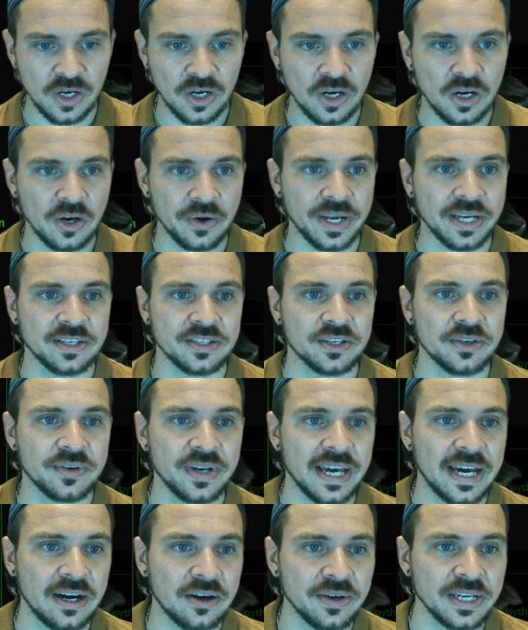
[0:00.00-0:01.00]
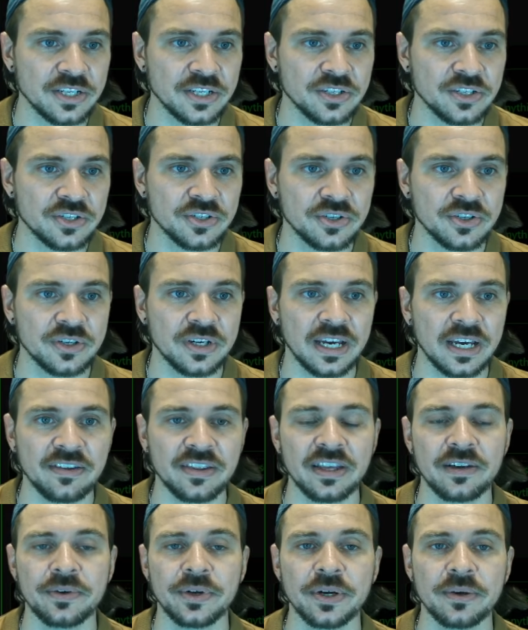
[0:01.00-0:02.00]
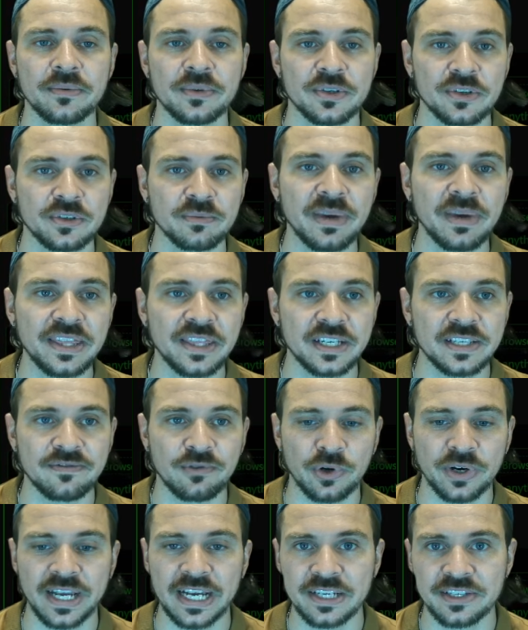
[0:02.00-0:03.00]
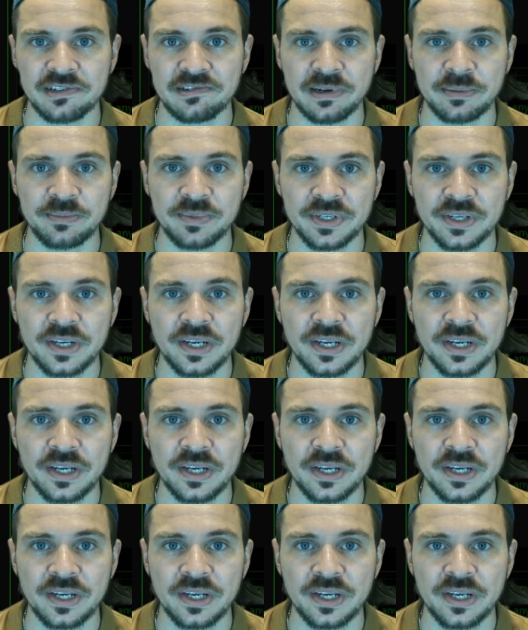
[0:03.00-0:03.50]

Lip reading: Okay, so now it should have, there we go. So it's made this forecast script.